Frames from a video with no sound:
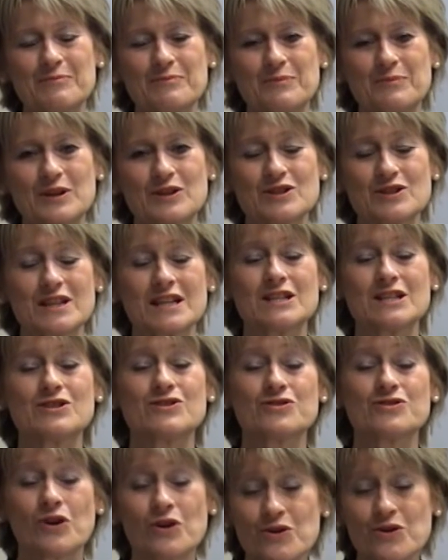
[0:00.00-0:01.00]
because they're
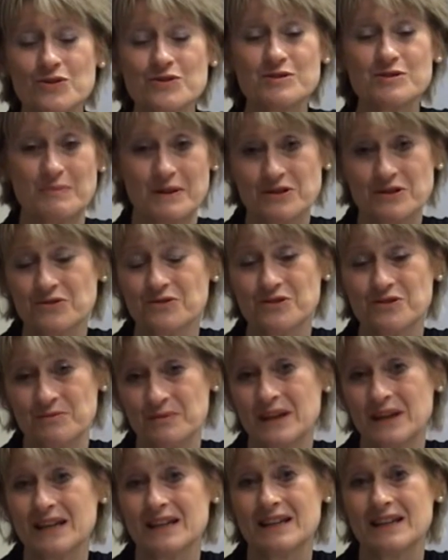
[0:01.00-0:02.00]
so special to
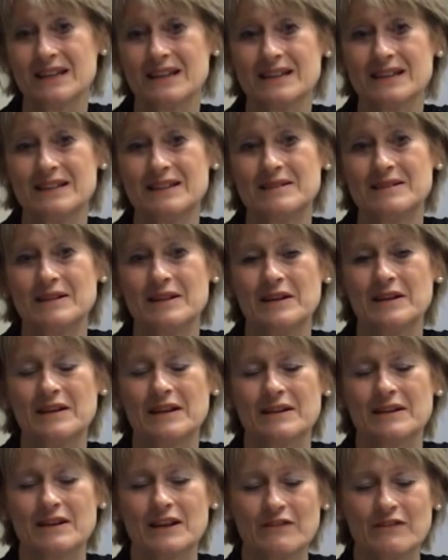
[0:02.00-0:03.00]
me,
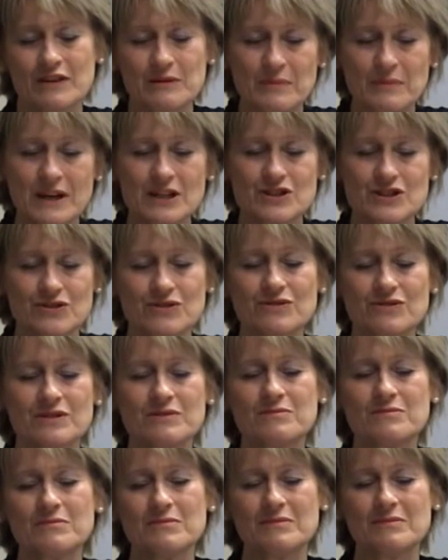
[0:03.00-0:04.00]
giving my
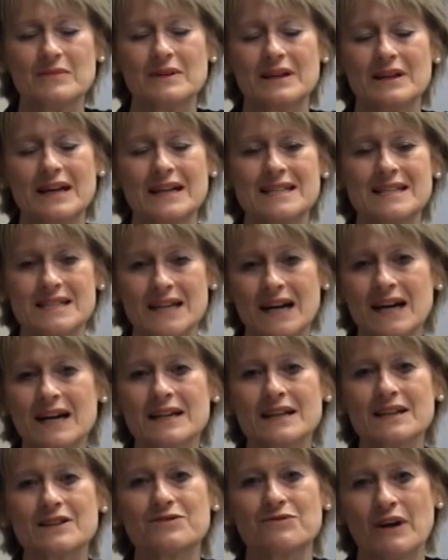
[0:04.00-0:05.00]
children a
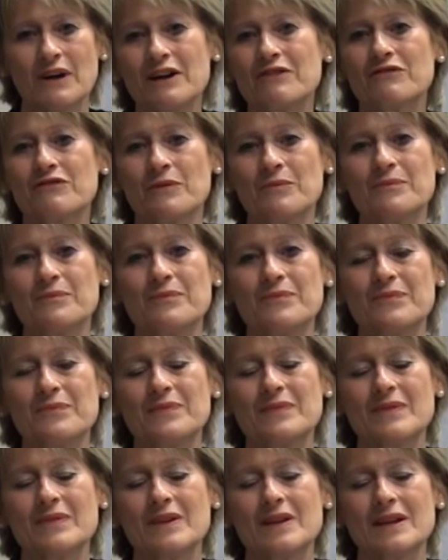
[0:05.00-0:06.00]
diet right from
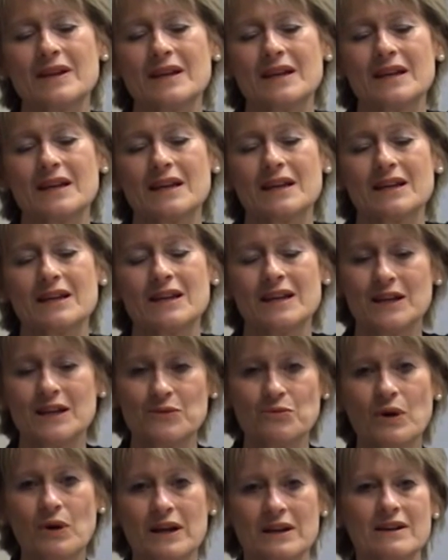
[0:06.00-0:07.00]
year
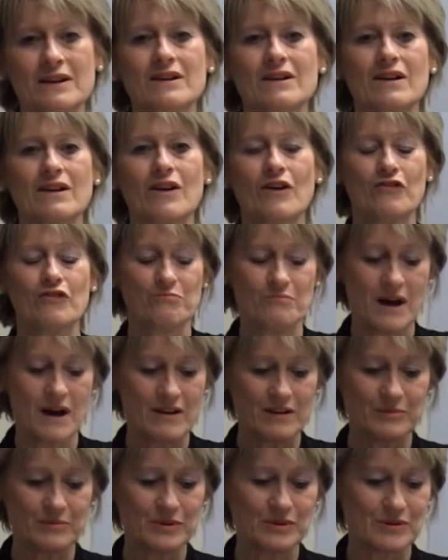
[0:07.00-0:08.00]
1 of
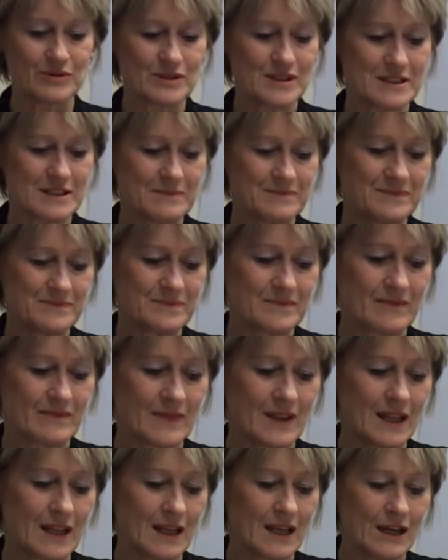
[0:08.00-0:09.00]
Māori books.
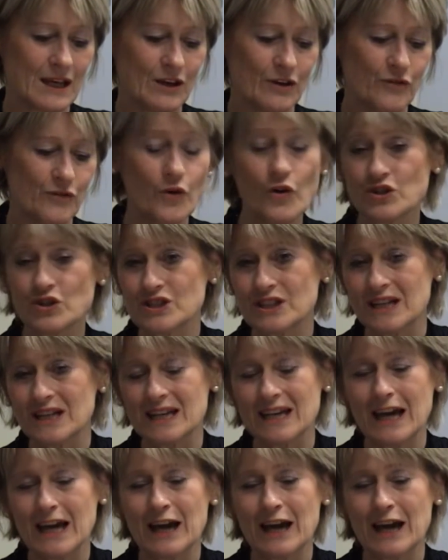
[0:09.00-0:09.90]
Fortunately,